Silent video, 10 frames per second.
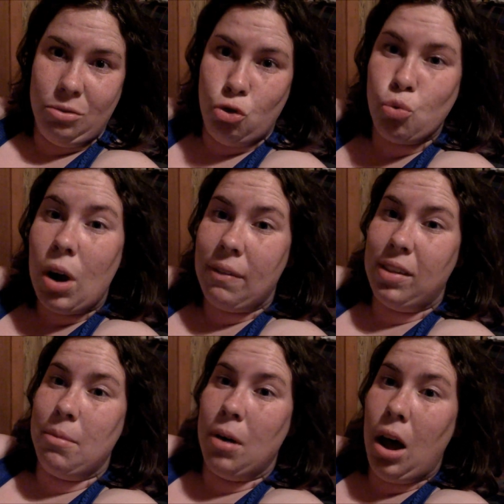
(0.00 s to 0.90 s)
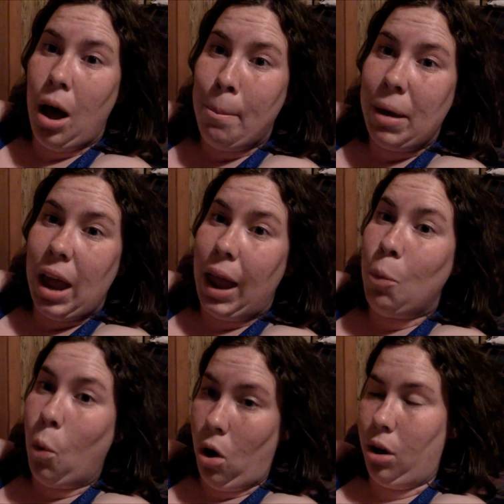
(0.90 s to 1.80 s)
Drives him up a
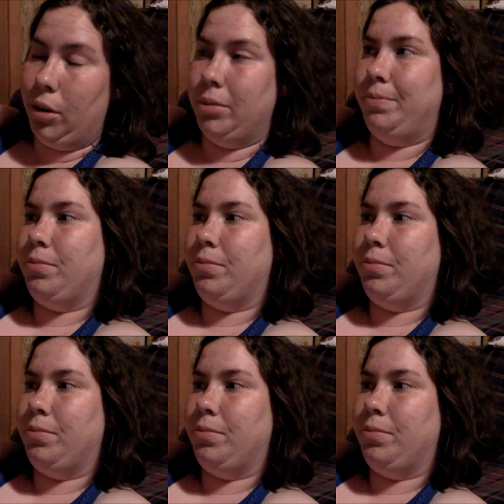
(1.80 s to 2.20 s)
wall.